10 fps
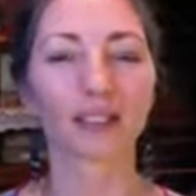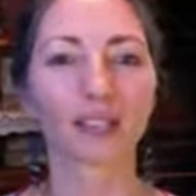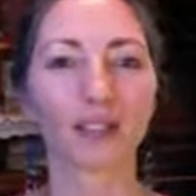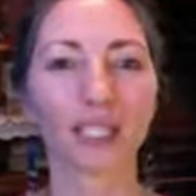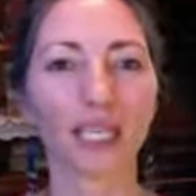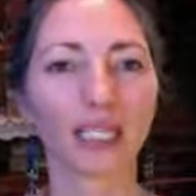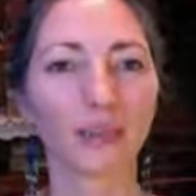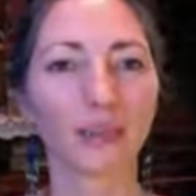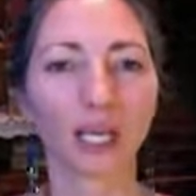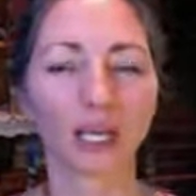Again,
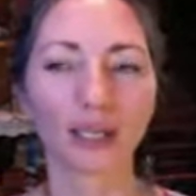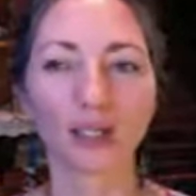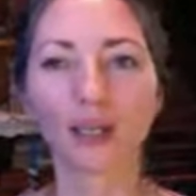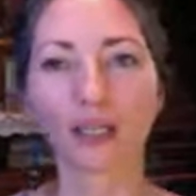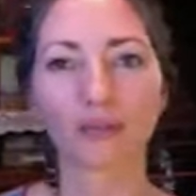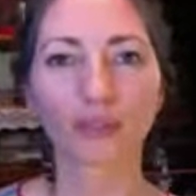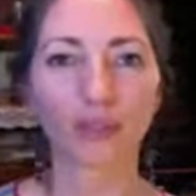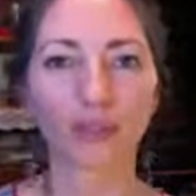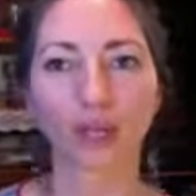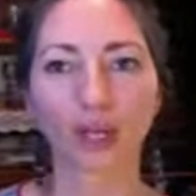we are not
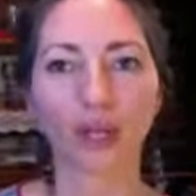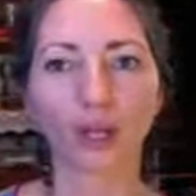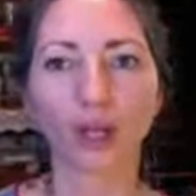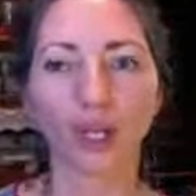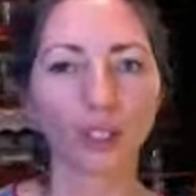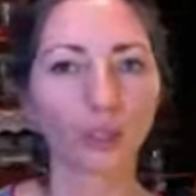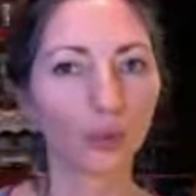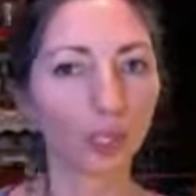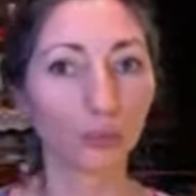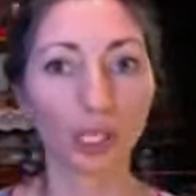after
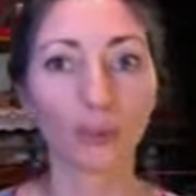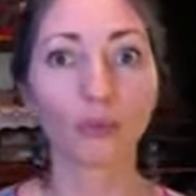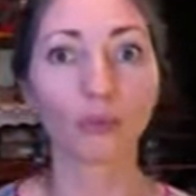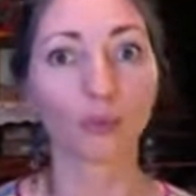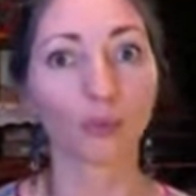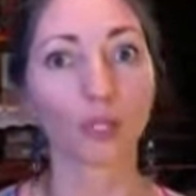doing big movement.